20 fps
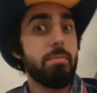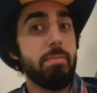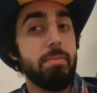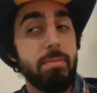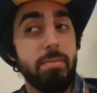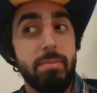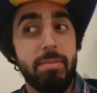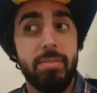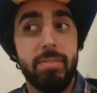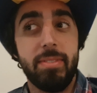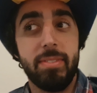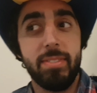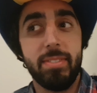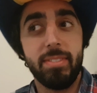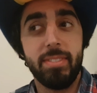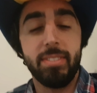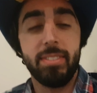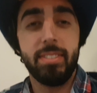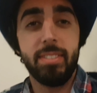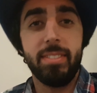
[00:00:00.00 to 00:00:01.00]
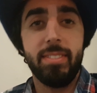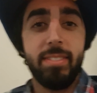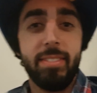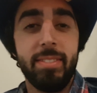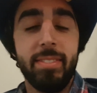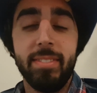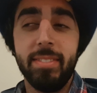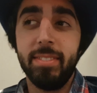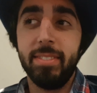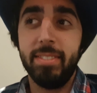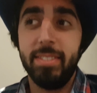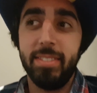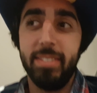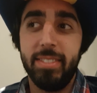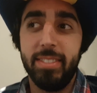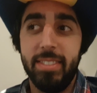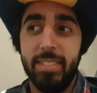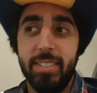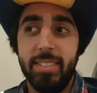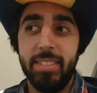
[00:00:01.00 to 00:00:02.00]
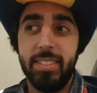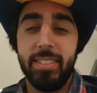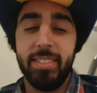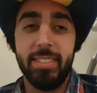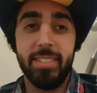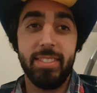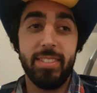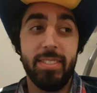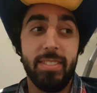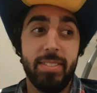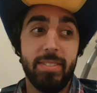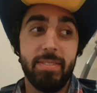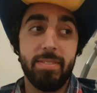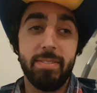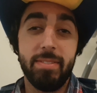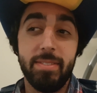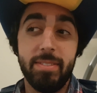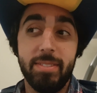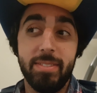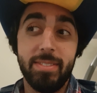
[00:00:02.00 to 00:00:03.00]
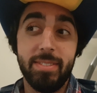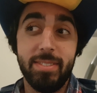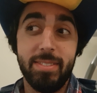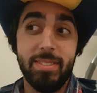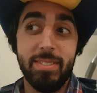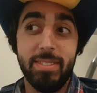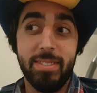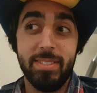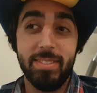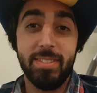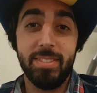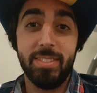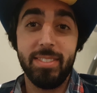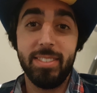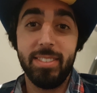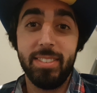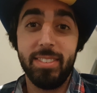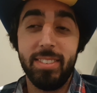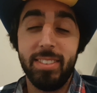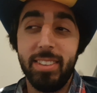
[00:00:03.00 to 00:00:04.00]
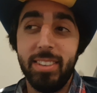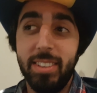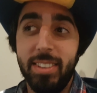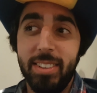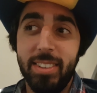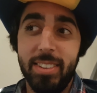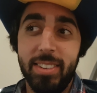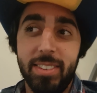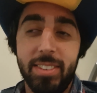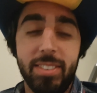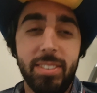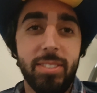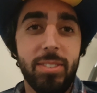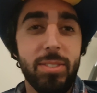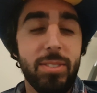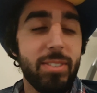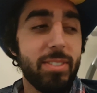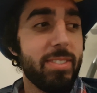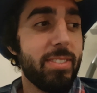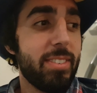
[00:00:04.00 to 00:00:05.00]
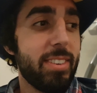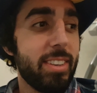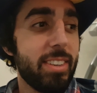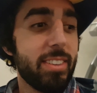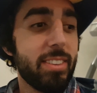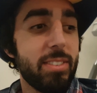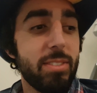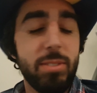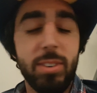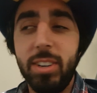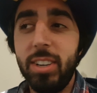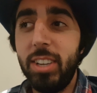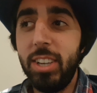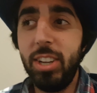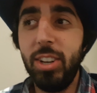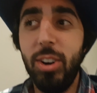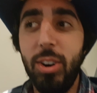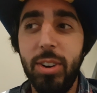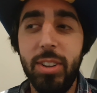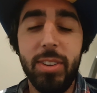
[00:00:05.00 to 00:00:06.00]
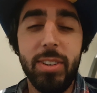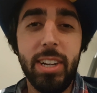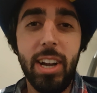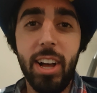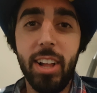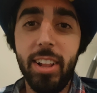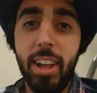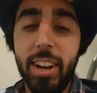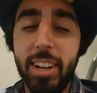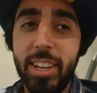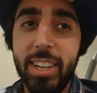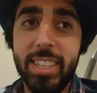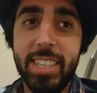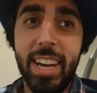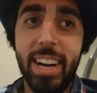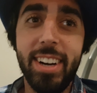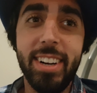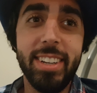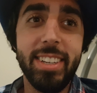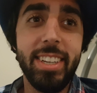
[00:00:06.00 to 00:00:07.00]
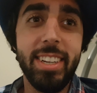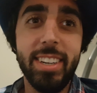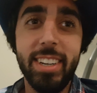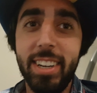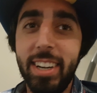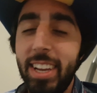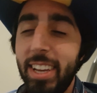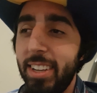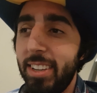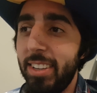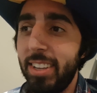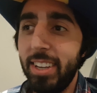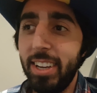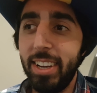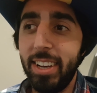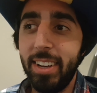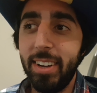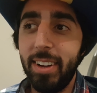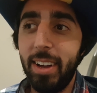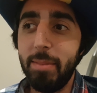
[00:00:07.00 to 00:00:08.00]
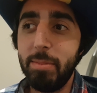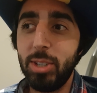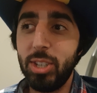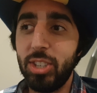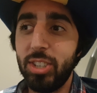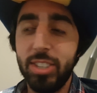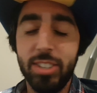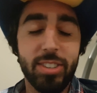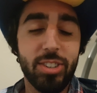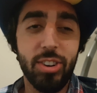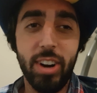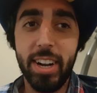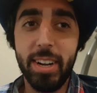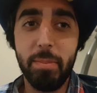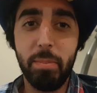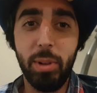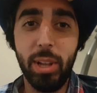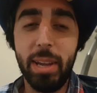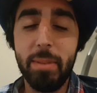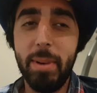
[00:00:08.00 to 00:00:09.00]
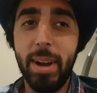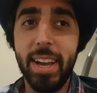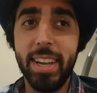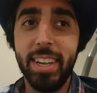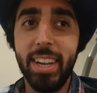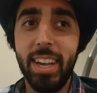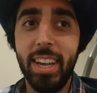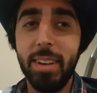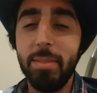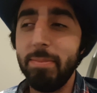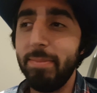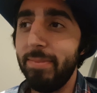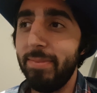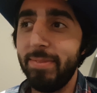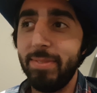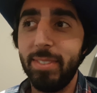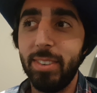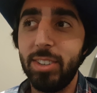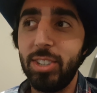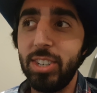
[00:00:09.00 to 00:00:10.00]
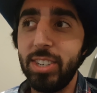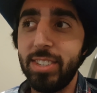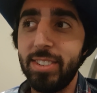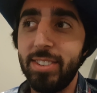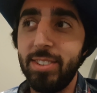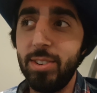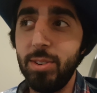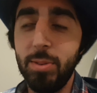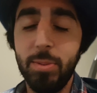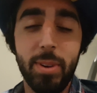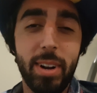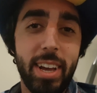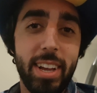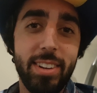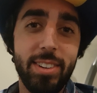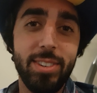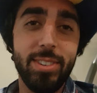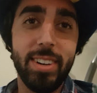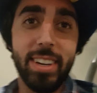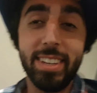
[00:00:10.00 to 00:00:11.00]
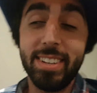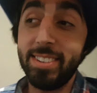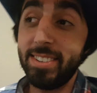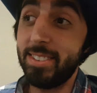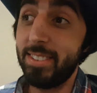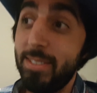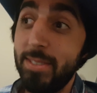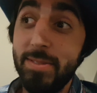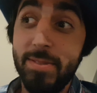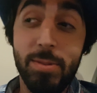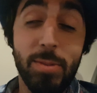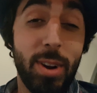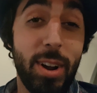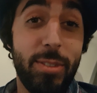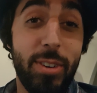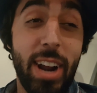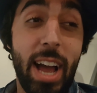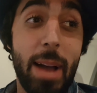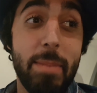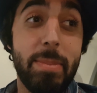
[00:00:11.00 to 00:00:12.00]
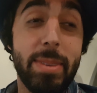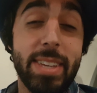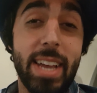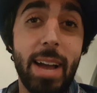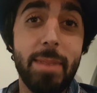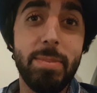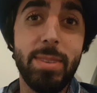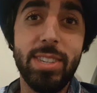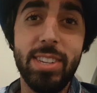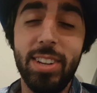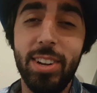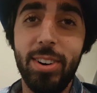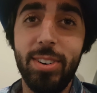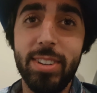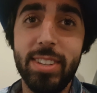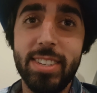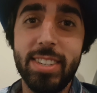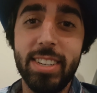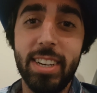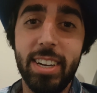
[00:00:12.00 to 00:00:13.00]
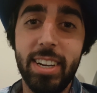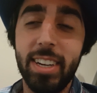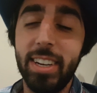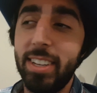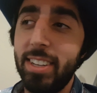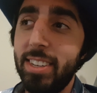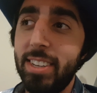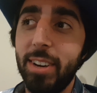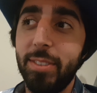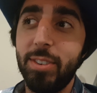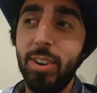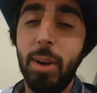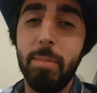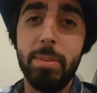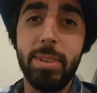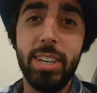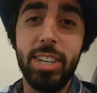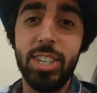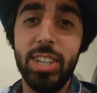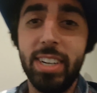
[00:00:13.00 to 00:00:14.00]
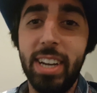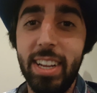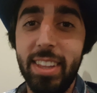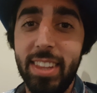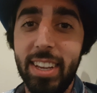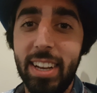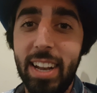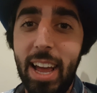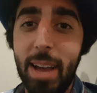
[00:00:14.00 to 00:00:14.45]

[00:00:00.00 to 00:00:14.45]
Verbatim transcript: you're on to the finals. You you were last year's champion. You know what do you gotta you know what do you gotta say? Are you nervous about these uh, upcoming well, yellies? You know you got a lot of good talent here, and uh, I'm just trying to play my game, just doing what I do, and whatever happens happens. You know it's uh, tough competition. Anything can